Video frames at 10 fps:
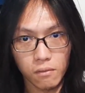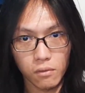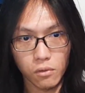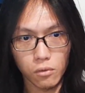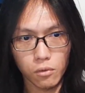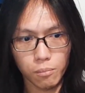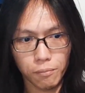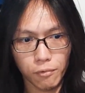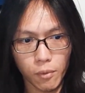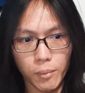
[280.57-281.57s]
You
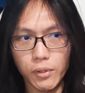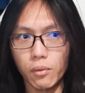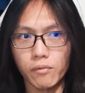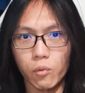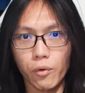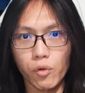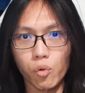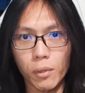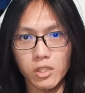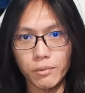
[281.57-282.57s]
probably don't have to worry too
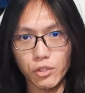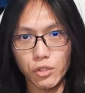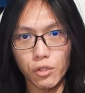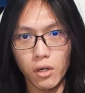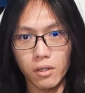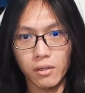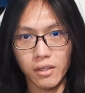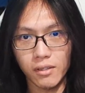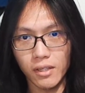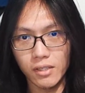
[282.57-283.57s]
much about stock. Like
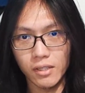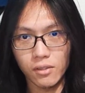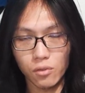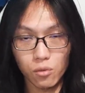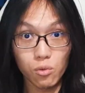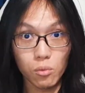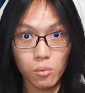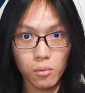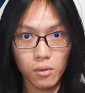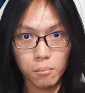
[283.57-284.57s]
there isn't too
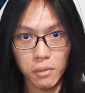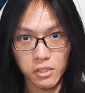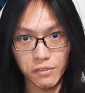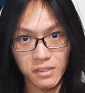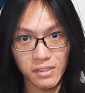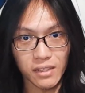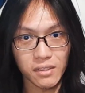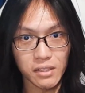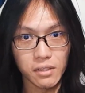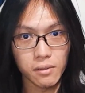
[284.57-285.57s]
much of
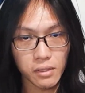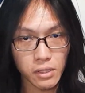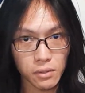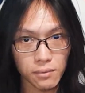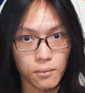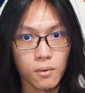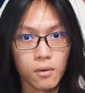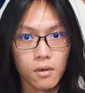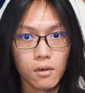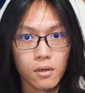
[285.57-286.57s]
insanity need to
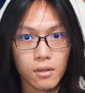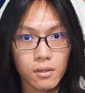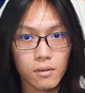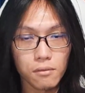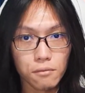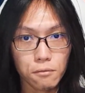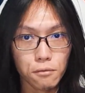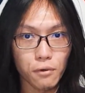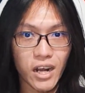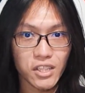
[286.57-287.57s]

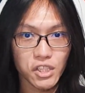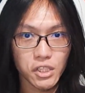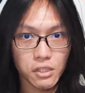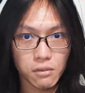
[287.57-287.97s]
rush.